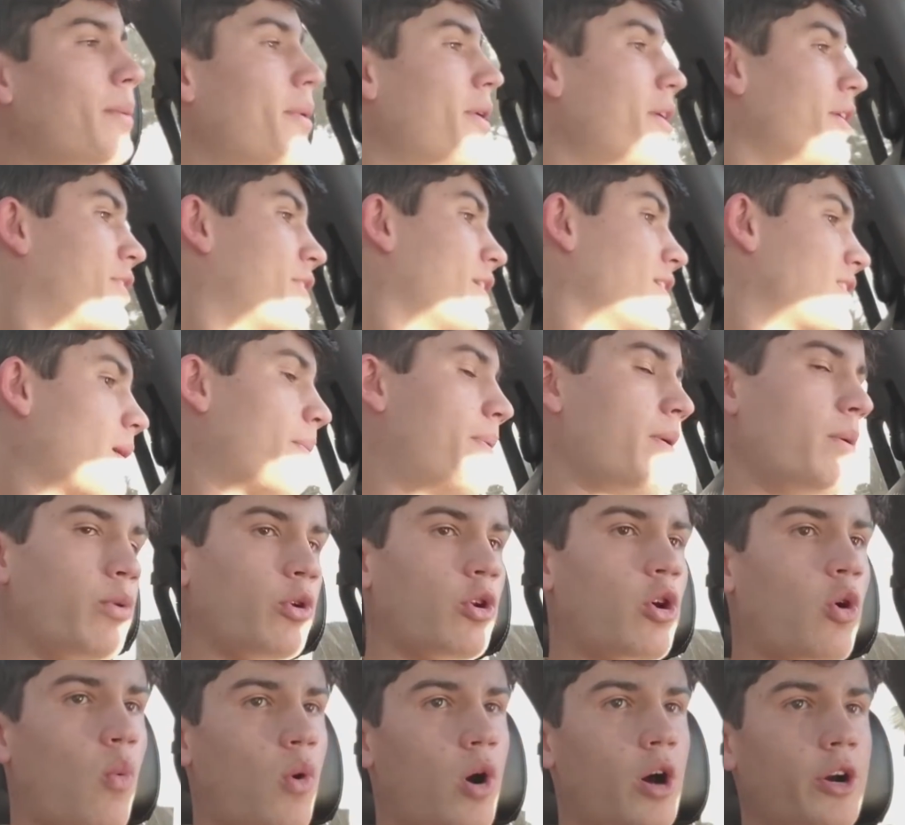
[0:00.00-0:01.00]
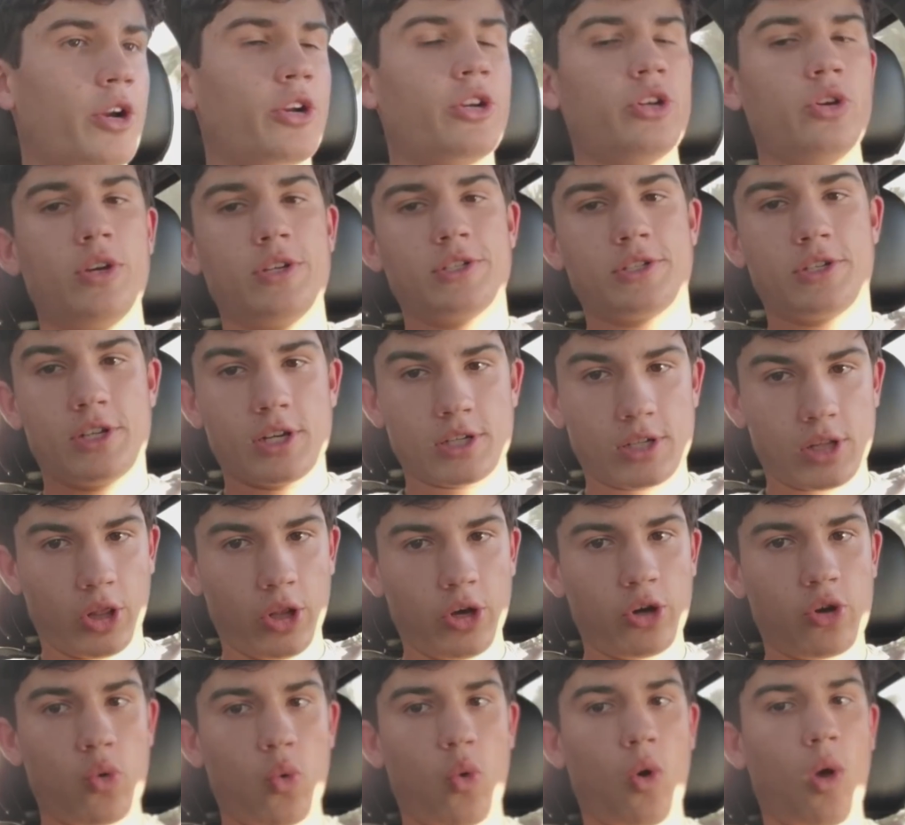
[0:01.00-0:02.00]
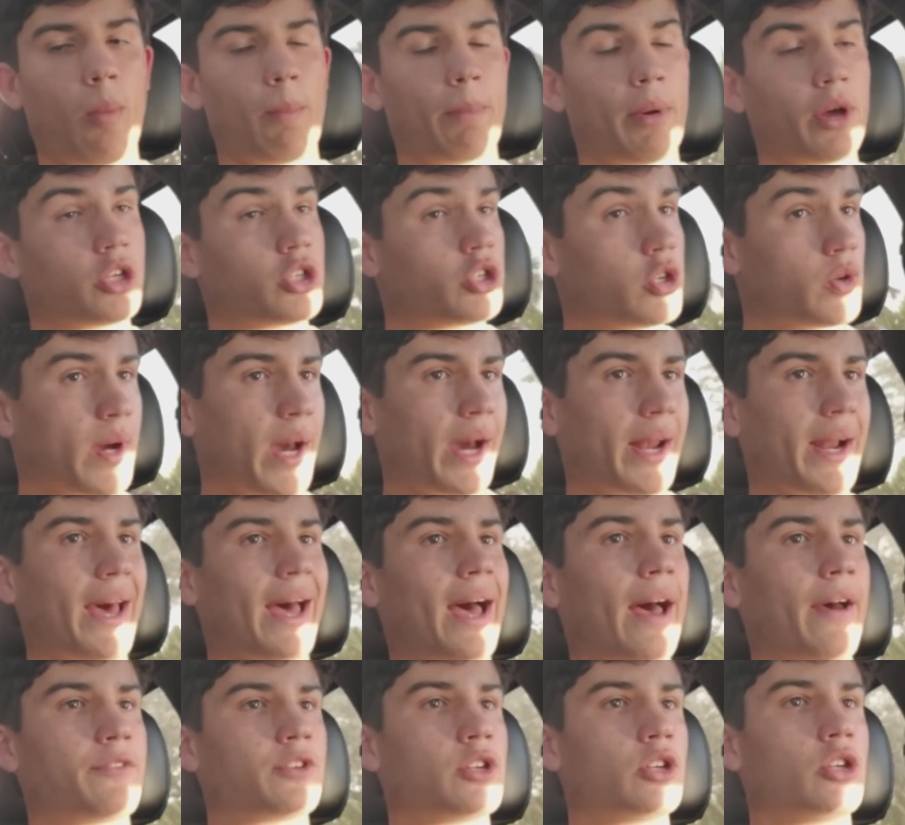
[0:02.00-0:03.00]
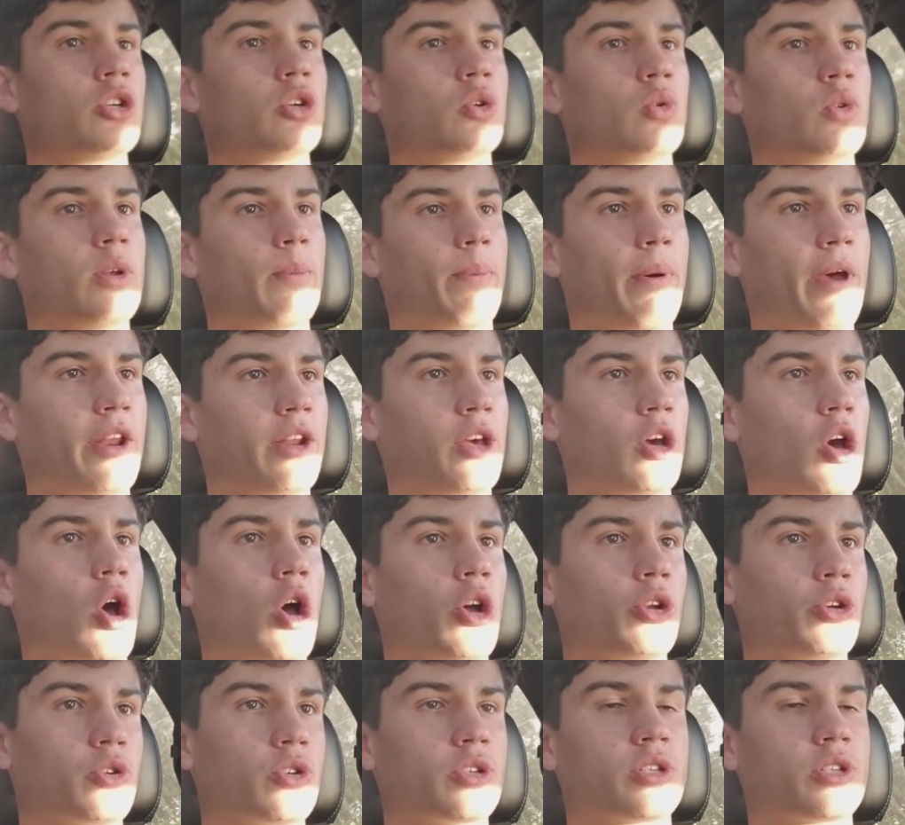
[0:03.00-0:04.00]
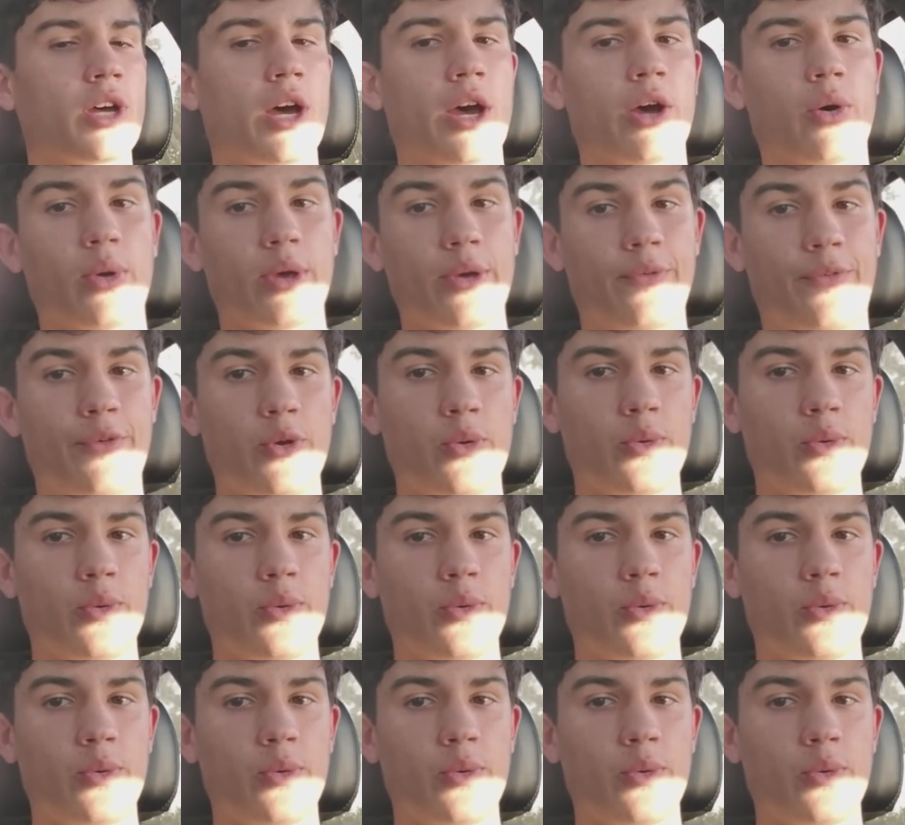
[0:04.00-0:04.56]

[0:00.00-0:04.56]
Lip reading: things that people don't want to do because it doesn't look cool, but you kind of have to do depending on your style. If